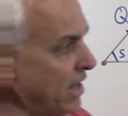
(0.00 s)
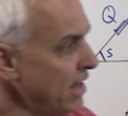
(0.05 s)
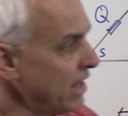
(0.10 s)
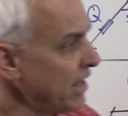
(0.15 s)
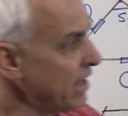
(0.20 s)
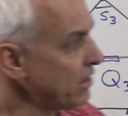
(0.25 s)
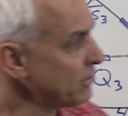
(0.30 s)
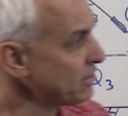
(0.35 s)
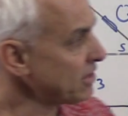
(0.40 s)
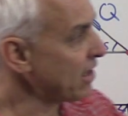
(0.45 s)

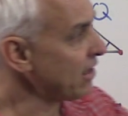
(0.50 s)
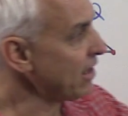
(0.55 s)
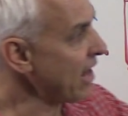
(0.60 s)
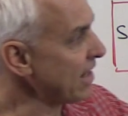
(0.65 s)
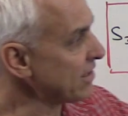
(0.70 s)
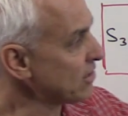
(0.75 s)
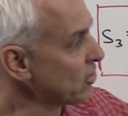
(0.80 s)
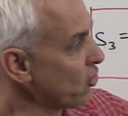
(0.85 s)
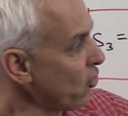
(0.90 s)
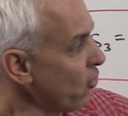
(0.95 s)
Here's a
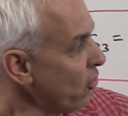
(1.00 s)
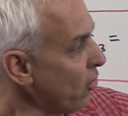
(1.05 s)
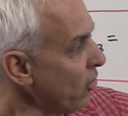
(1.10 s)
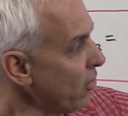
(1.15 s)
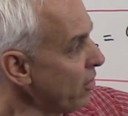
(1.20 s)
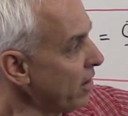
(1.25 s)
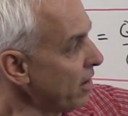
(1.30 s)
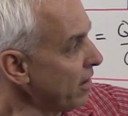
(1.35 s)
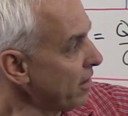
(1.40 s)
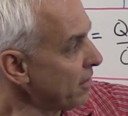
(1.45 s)

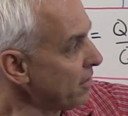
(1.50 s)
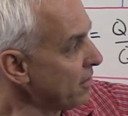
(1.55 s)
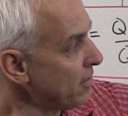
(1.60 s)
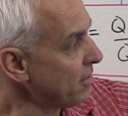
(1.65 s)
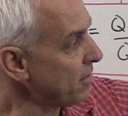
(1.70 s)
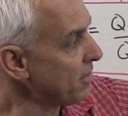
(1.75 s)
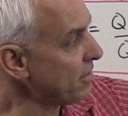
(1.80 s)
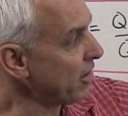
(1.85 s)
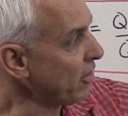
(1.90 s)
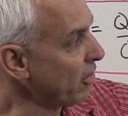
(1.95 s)
classical
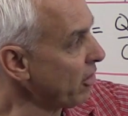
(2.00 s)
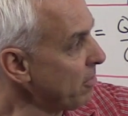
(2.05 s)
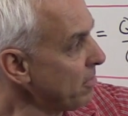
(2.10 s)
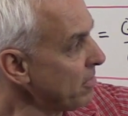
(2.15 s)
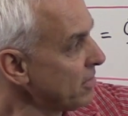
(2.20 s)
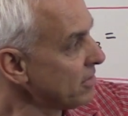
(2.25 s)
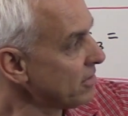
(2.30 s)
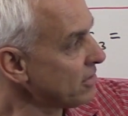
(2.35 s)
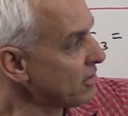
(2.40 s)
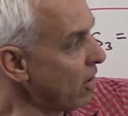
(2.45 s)

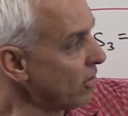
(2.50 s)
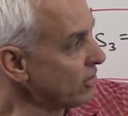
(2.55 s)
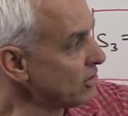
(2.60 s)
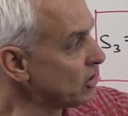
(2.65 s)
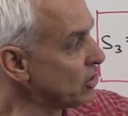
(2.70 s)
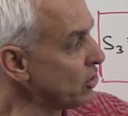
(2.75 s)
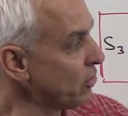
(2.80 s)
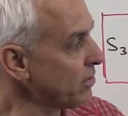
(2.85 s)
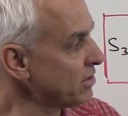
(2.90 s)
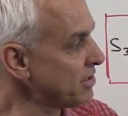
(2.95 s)
theorem called
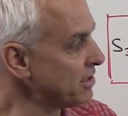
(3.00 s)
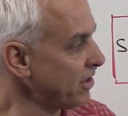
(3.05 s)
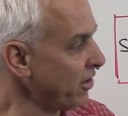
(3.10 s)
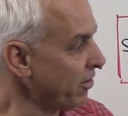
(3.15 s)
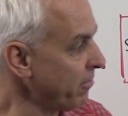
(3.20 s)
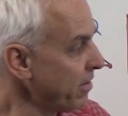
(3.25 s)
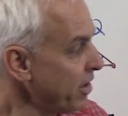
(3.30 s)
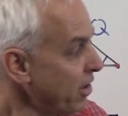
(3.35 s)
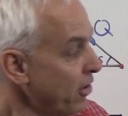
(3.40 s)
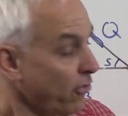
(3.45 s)
Stewart's
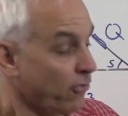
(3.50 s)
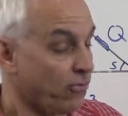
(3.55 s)
theorem,